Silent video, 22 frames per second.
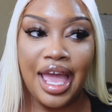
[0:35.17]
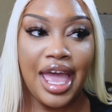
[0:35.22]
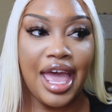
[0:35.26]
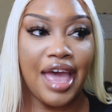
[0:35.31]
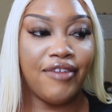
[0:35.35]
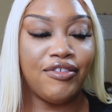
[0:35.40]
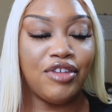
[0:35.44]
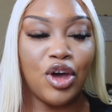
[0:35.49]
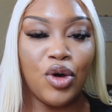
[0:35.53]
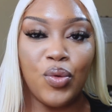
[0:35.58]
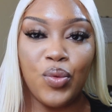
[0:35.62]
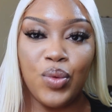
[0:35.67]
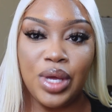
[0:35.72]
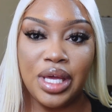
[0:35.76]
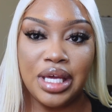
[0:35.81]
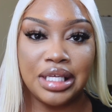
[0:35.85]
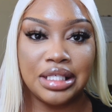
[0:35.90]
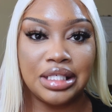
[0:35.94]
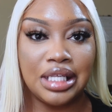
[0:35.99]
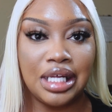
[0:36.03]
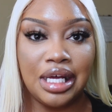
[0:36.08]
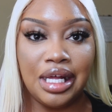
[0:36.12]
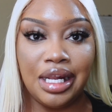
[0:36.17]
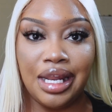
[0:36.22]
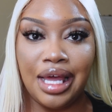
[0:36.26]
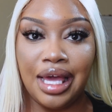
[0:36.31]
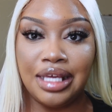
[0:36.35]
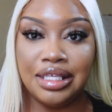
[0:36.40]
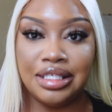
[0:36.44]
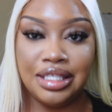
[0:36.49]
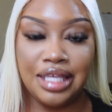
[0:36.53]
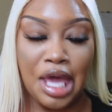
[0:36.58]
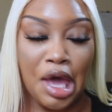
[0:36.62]
have your wigs looking
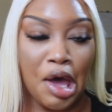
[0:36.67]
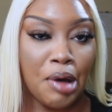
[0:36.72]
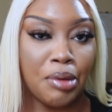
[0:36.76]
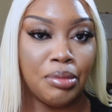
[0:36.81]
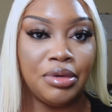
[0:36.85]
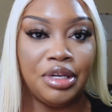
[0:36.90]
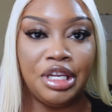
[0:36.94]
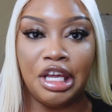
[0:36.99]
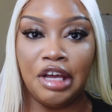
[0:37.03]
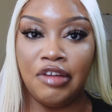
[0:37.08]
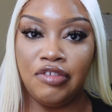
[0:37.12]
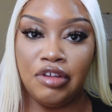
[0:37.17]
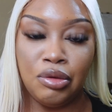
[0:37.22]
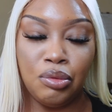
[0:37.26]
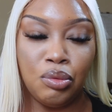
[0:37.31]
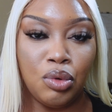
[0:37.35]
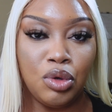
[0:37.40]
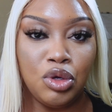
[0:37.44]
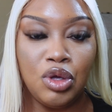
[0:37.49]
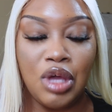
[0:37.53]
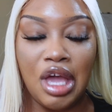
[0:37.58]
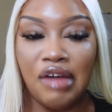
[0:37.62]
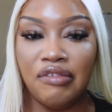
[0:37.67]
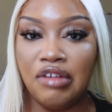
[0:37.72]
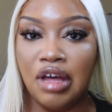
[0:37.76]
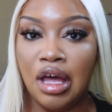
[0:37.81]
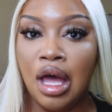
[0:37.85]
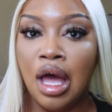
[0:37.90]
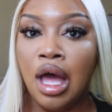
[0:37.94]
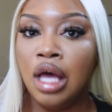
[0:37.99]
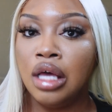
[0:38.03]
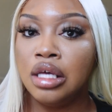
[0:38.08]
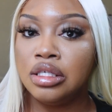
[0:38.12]
like scalp, definitely when you have
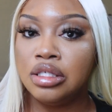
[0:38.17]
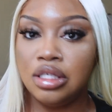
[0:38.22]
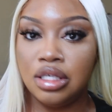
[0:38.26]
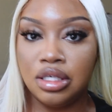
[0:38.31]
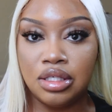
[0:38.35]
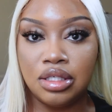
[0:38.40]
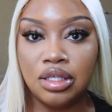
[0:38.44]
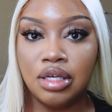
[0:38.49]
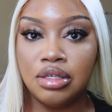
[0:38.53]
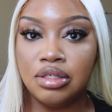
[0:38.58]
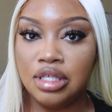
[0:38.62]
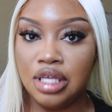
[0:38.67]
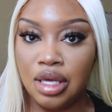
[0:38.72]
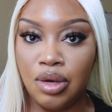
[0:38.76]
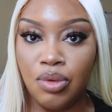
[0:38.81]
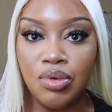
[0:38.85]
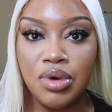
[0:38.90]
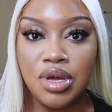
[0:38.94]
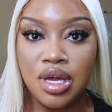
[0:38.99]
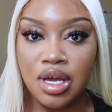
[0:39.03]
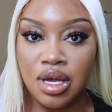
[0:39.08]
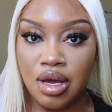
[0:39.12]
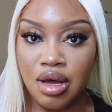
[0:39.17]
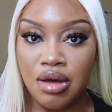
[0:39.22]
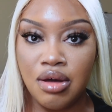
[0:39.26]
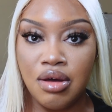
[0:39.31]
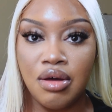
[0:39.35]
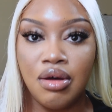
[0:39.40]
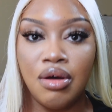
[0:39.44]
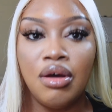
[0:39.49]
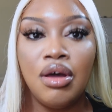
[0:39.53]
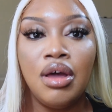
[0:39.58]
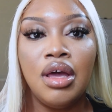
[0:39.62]
a 613 wig
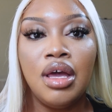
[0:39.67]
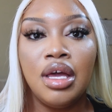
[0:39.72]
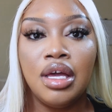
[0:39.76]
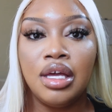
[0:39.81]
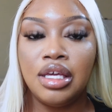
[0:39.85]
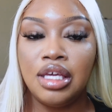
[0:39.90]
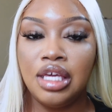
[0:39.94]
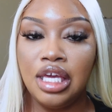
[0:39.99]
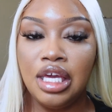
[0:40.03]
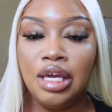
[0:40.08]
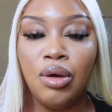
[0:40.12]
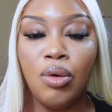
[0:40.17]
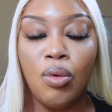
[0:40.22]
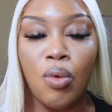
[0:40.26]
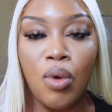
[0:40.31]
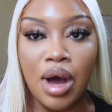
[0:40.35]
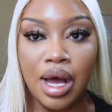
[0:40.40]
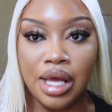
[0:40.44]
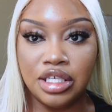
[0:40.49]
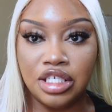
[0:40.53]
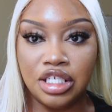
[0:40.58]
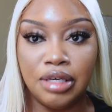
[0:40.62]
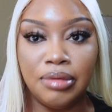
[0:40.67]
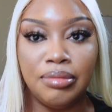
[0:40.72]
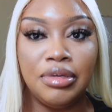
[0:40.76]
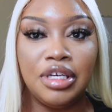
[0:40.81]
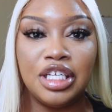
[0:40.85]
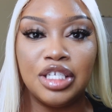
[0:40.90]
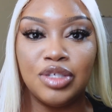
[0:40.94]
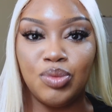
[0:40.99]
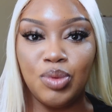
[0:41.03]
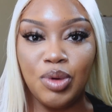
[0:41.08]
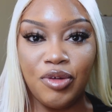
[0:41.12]
on, keep watching
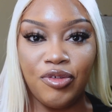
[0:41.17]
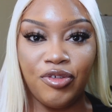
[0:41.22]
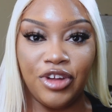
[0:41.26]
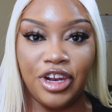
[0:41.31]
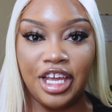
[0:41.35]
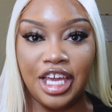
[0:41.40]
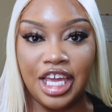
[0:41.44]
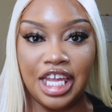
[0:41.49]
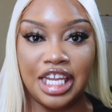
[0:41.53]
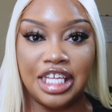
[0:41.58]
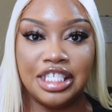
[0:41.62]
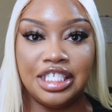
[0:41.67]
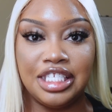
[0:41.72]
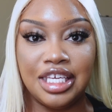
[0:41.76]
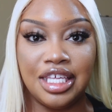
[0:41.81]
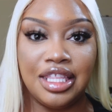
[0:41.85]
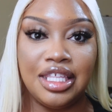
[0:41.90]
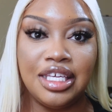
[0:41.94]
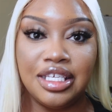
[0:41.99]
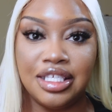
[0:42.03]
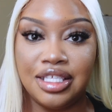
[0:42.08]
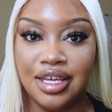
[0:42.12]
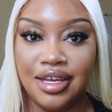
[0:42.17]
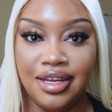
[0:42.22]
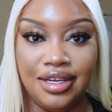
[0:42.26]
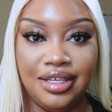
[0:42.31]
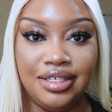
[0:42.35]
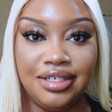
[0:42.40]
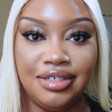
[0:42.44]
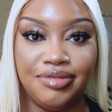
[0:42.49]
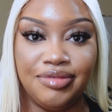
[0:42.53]
because we finna get into this, honey.